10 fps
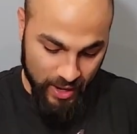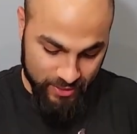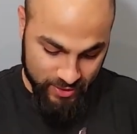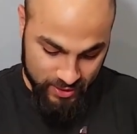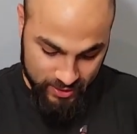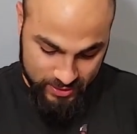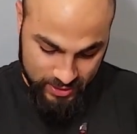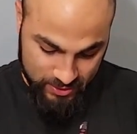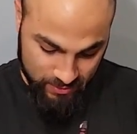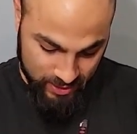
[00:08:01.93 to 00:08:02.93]
I think it's
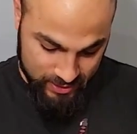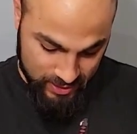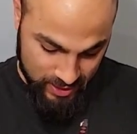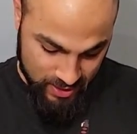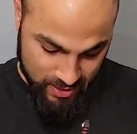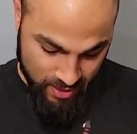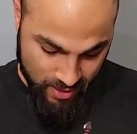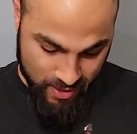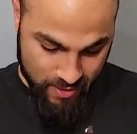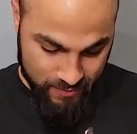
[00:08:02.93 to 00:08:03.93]
this one that's in here.